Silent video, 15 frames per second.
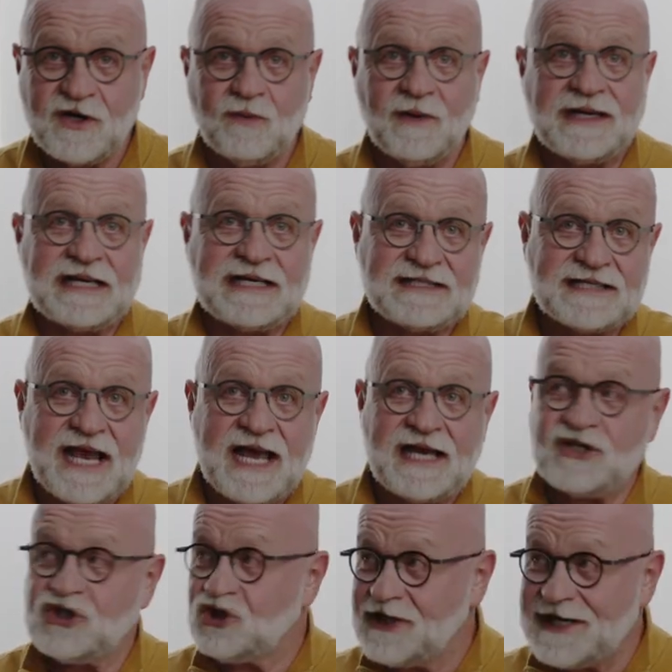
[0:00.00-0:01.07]
on what he
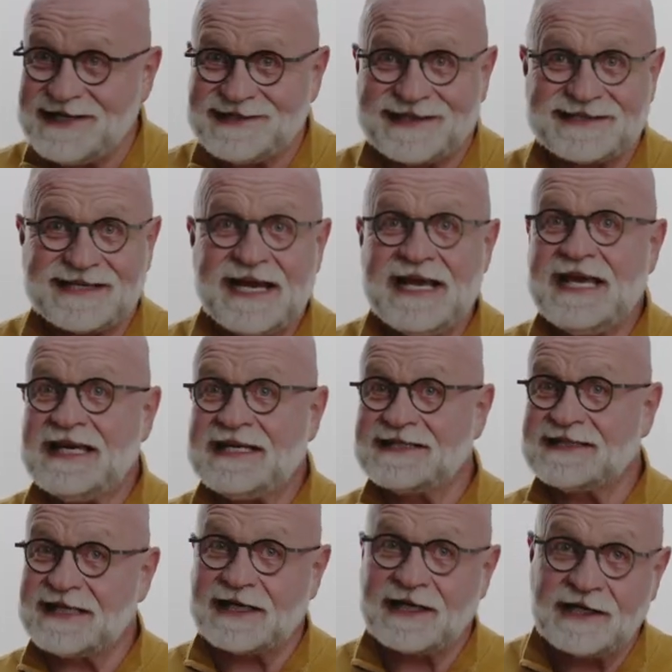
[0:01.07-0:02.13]
said, Jesus
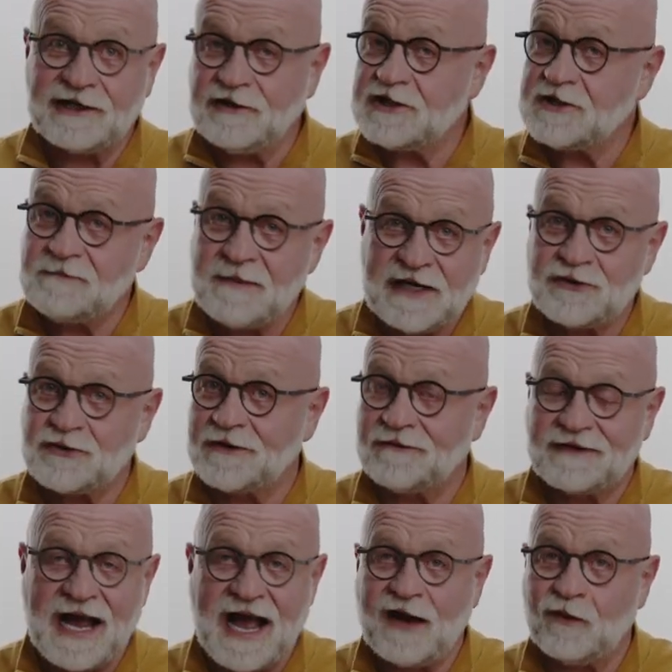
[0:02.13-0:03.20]
is the clearest picture
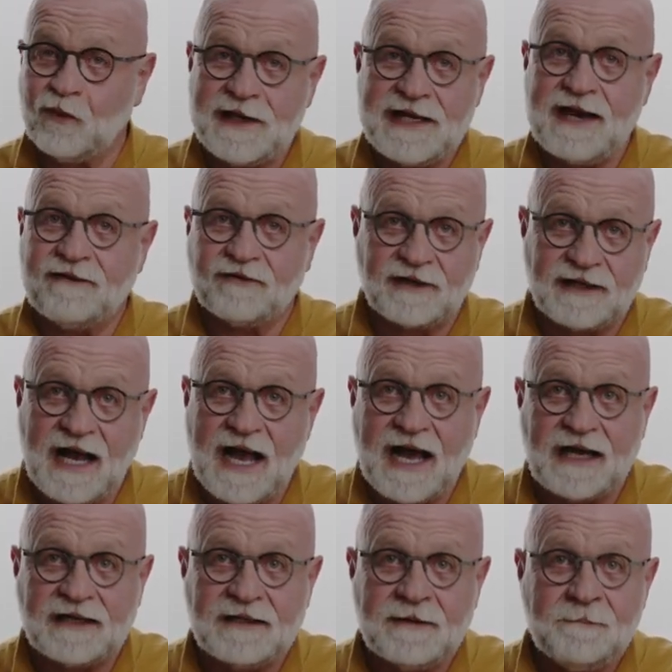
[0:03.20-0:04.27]
of God we ever
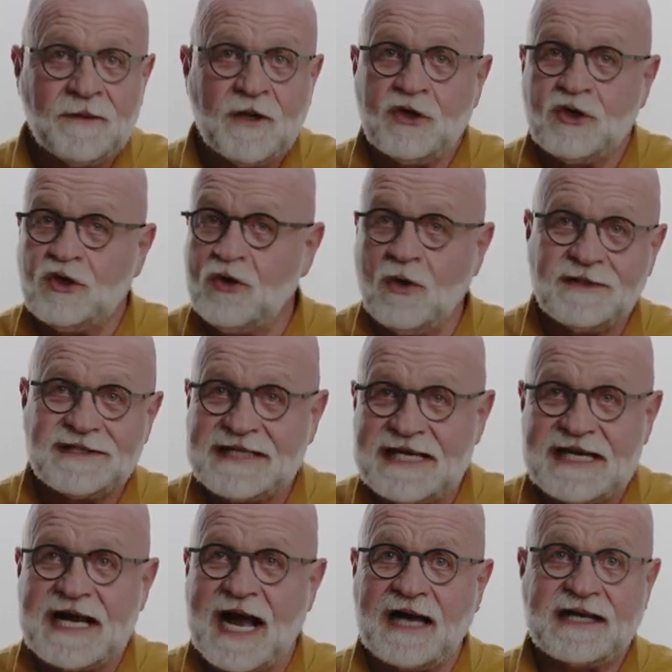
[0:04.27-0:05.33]
got. You don't see
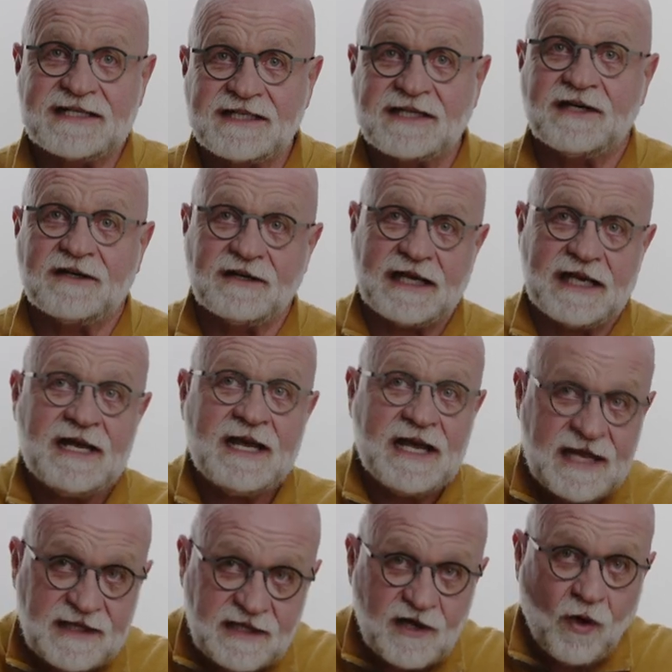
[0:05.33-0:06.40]
God as clearly
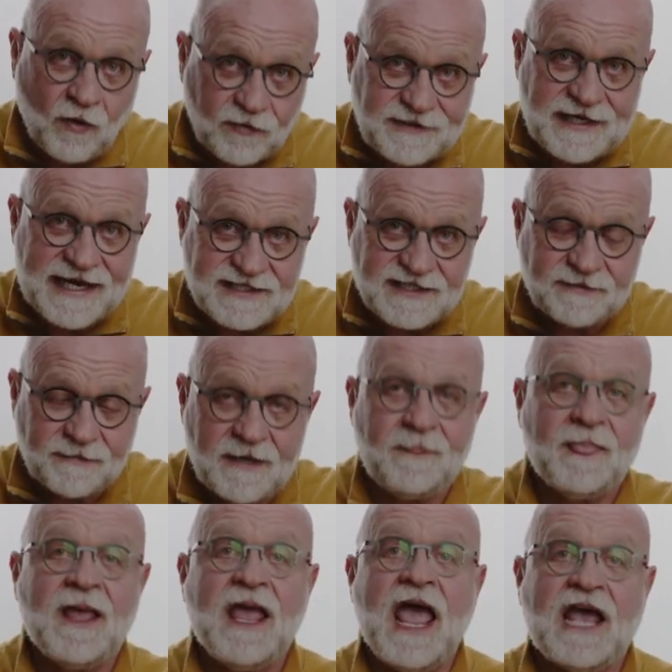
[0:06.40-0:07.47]
in the Old Testament
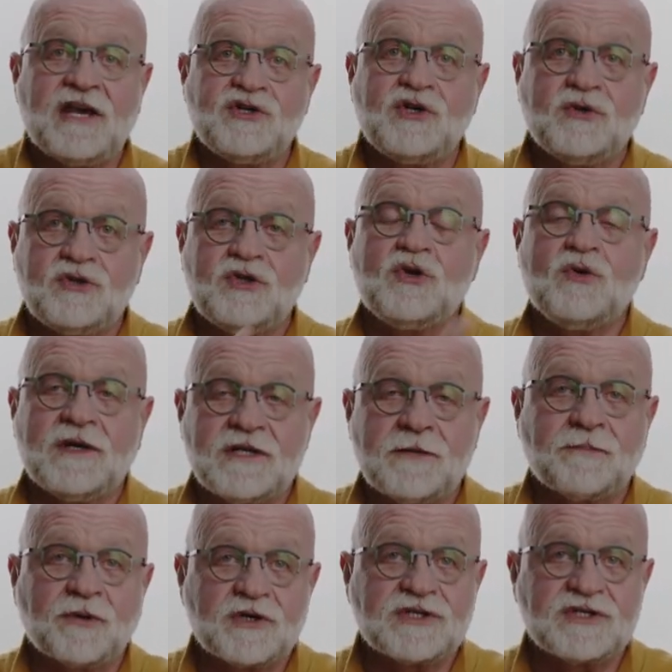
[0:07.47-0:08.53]
as you do in the
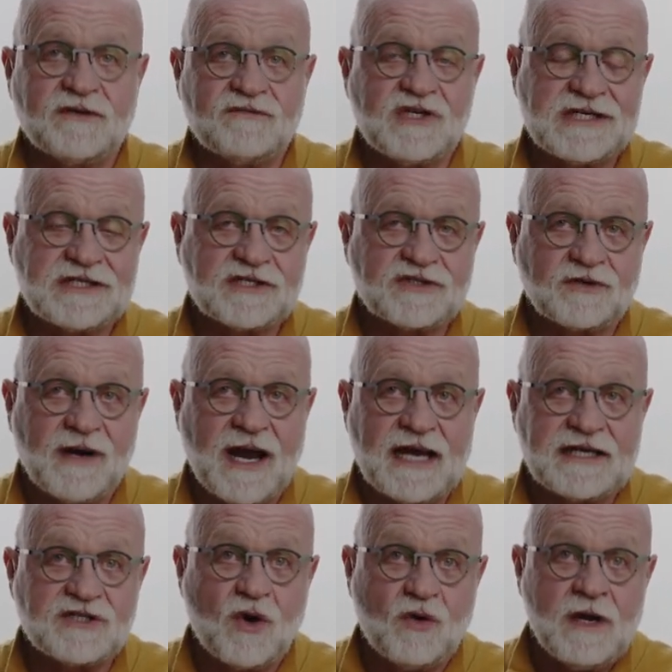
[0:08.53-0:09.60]
person of Jesus
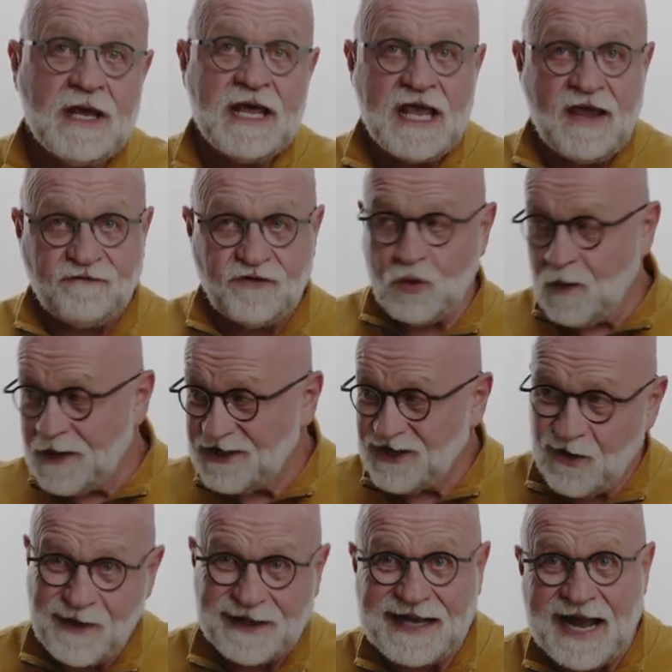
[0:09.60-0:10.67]
Christ. So if you want to
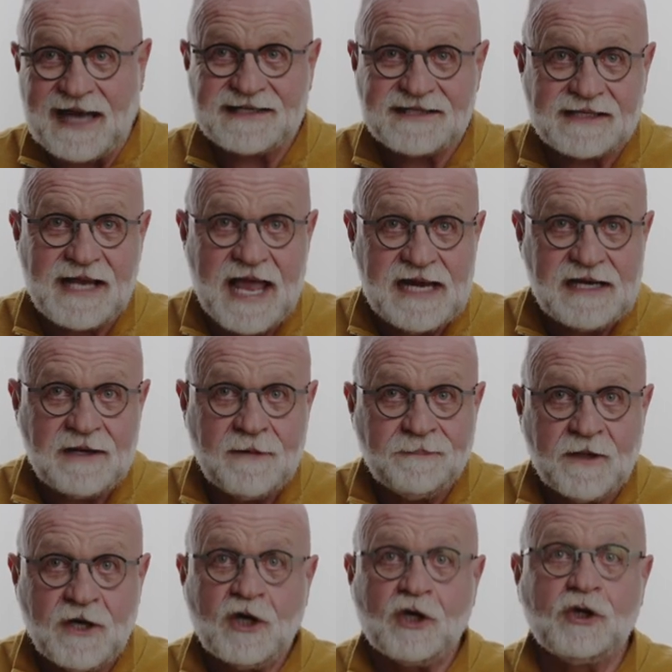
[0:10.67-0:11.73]
know what God is like,
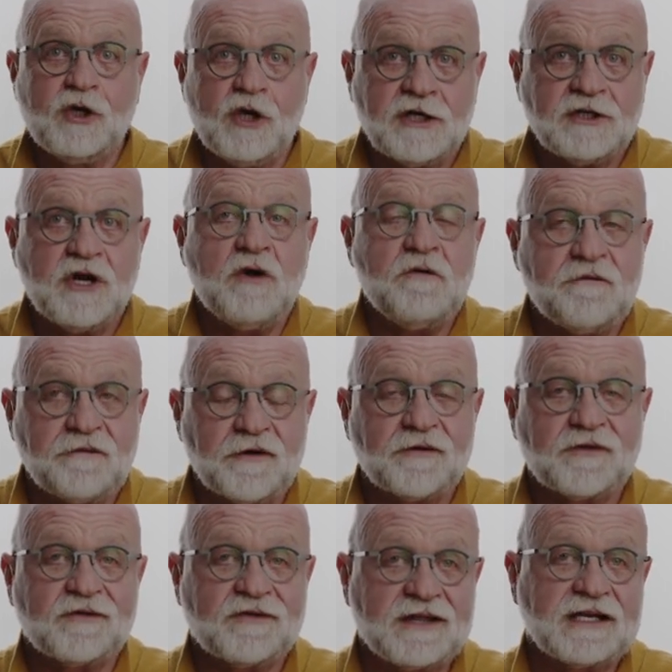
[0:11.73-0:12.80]
look no
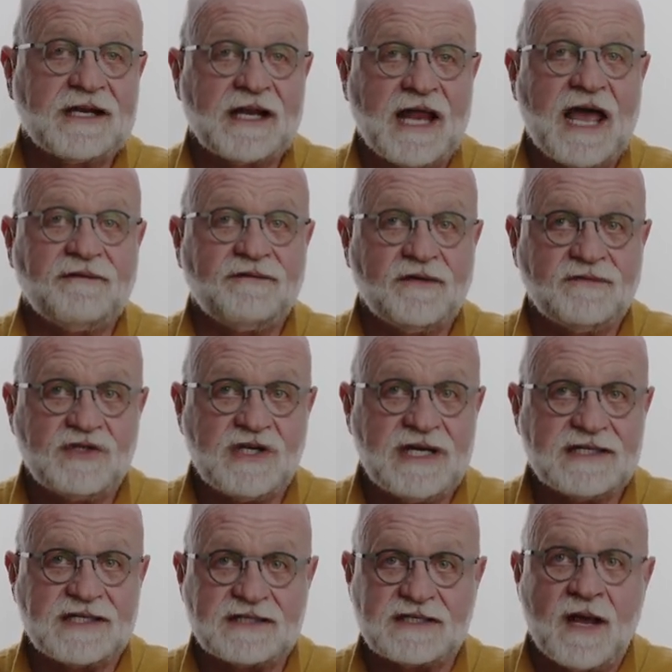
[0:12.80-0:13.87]
further than the life of
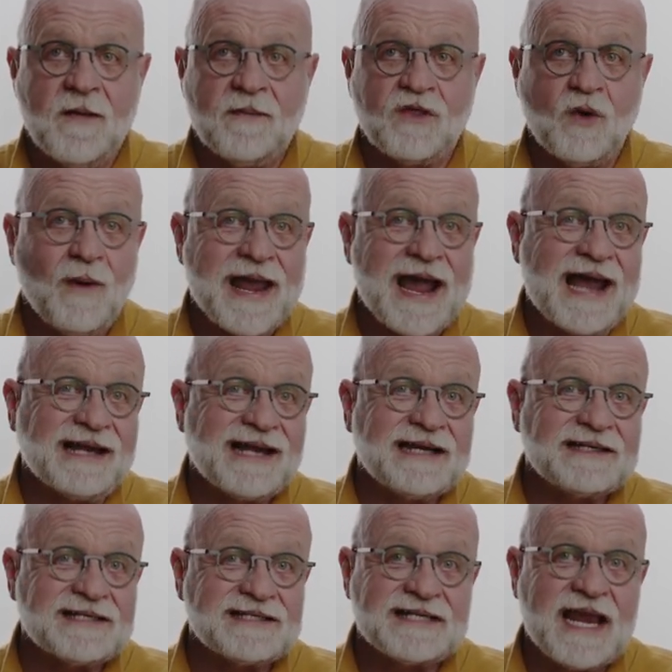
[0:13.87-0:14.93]
Jesus. The way I
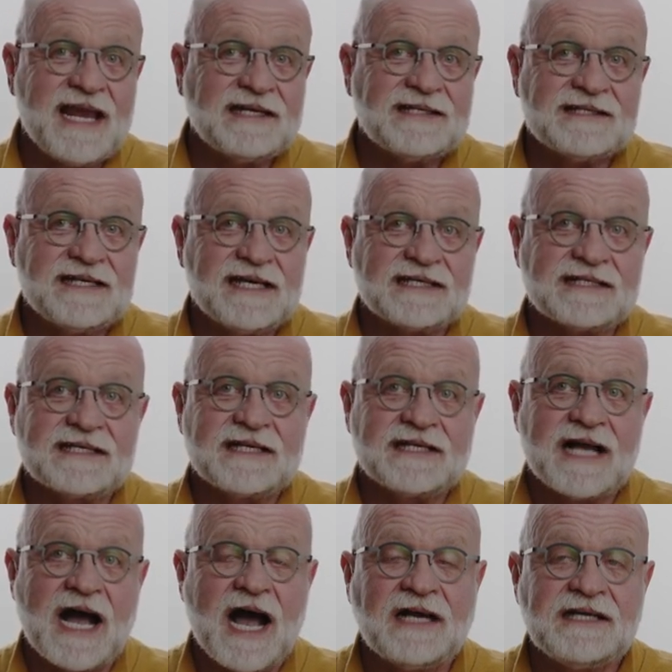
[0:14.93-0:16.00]
like to say it is this
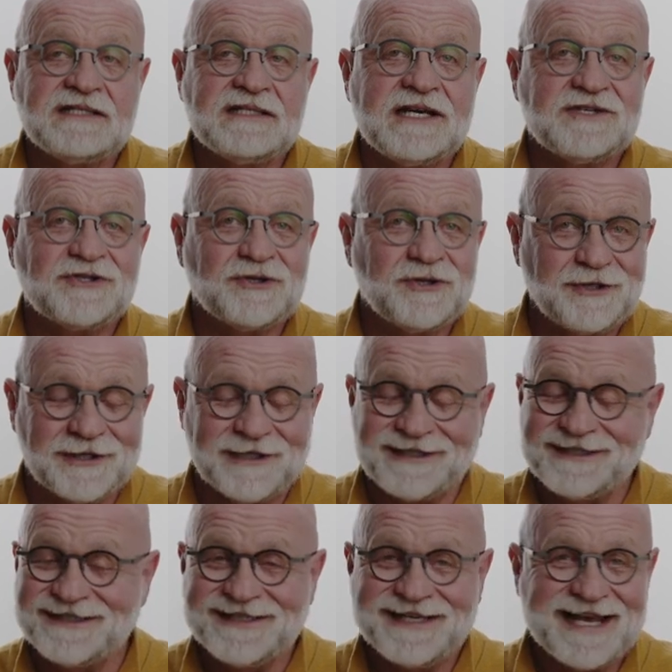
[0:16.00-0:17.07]
God is as good
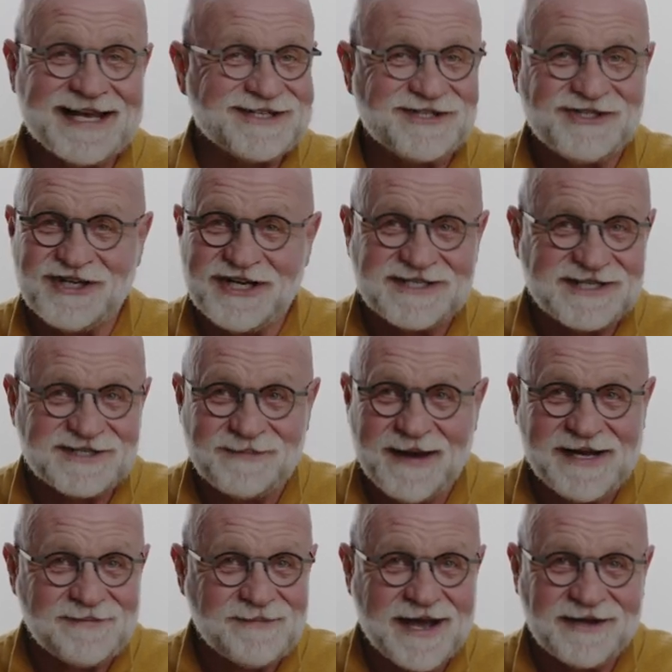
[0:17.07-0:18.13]
as Jesus
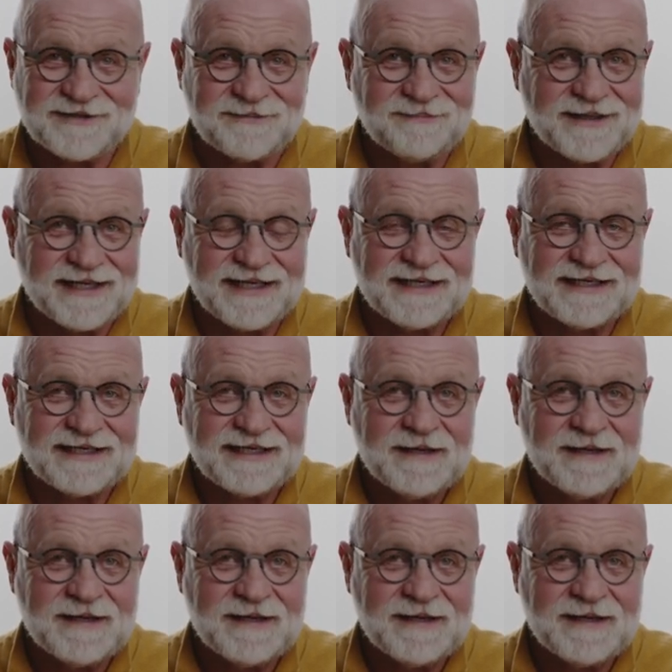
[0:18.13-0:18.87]
made him out to be.